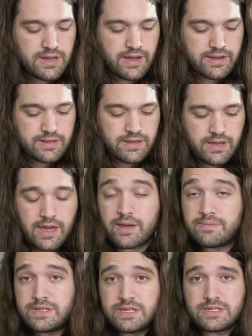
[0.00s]
and A
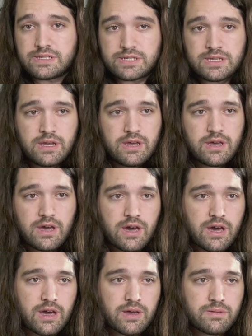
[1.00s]
M D's
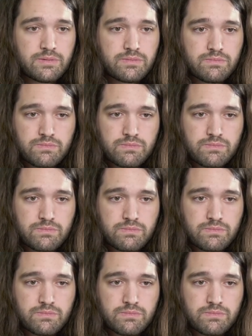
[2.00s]
uh,